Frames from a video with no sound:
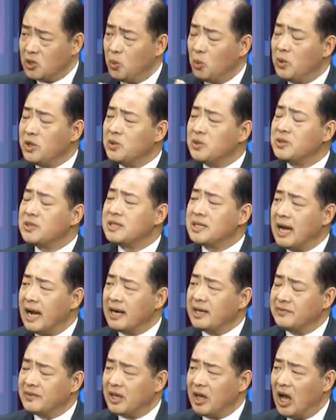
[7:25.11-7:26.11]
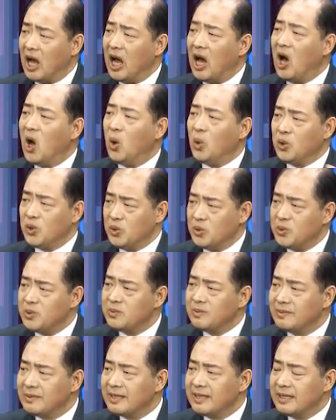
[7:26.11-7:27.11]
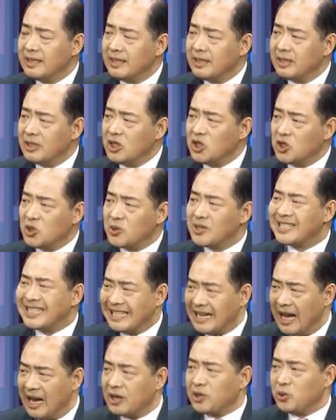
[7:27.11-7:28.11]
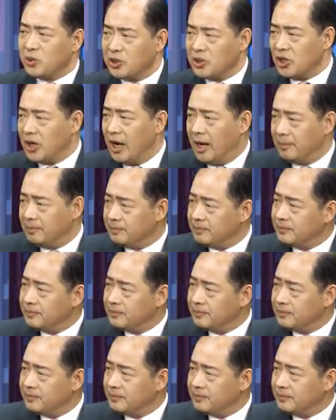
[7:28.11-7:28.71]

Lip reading: So when you started, did you start your job?